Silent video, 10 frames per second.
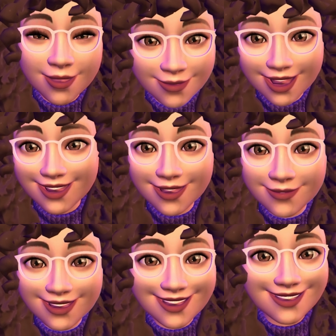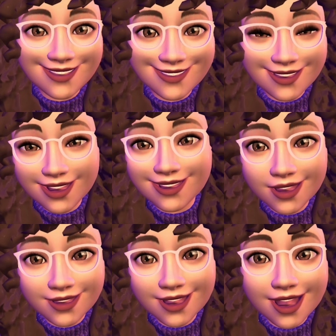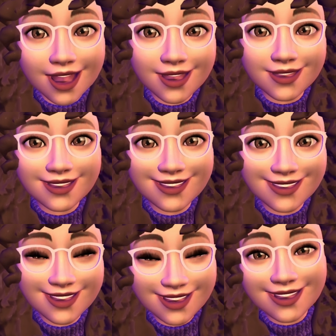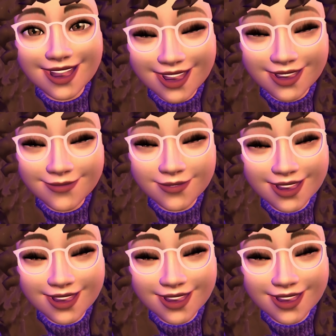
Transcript: My name is Tatiana, and today